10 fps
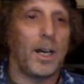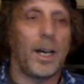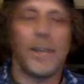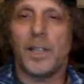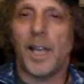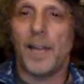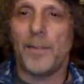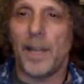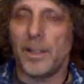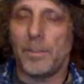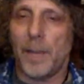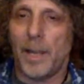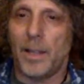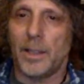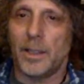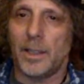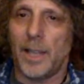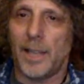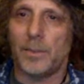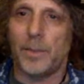I should have that in the mail in the
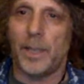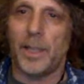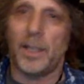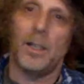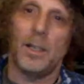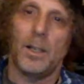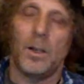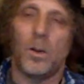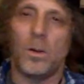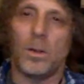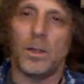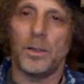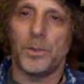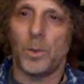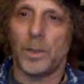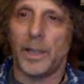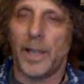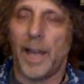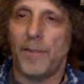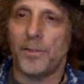next week or
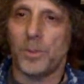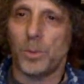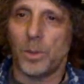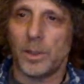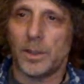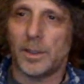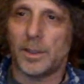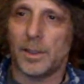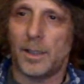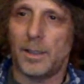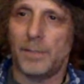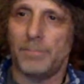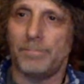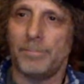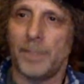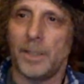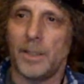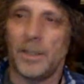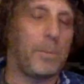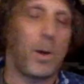shortly afterwards.
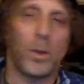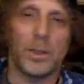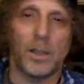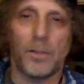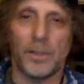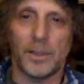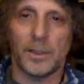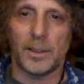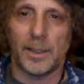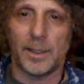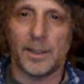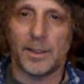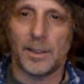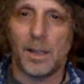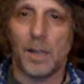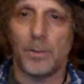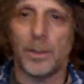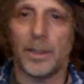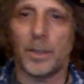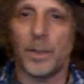The post office is not
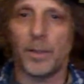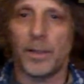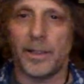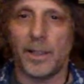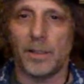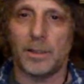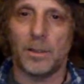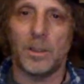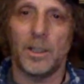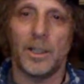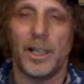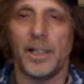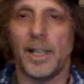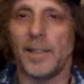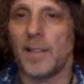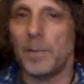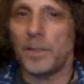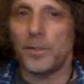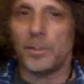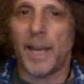really quick right now, so, and that's coming
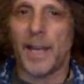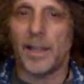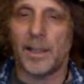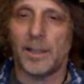from Canada.